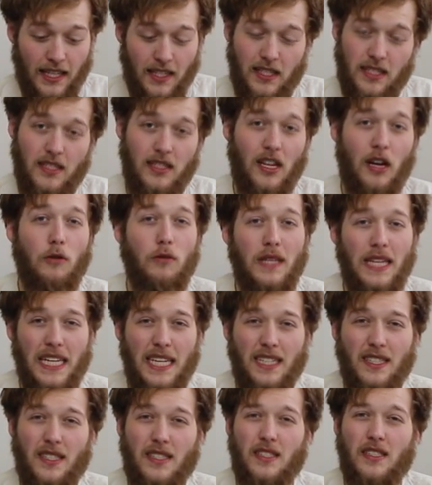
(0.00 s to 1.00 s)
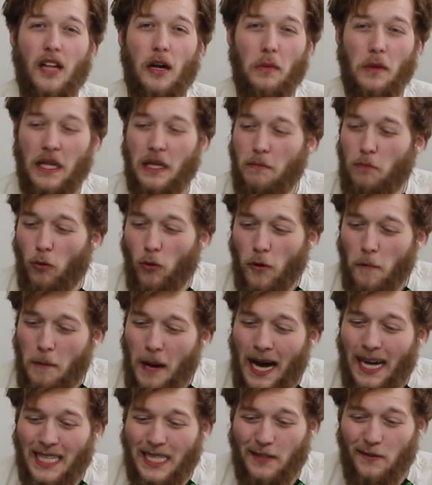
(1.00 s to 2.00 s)
slowly and slowly more
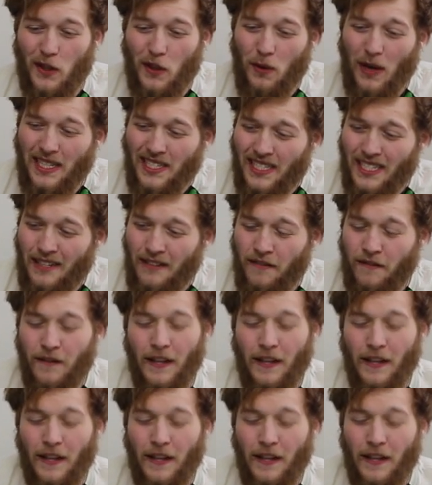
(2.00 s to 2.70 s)
passive aggressive.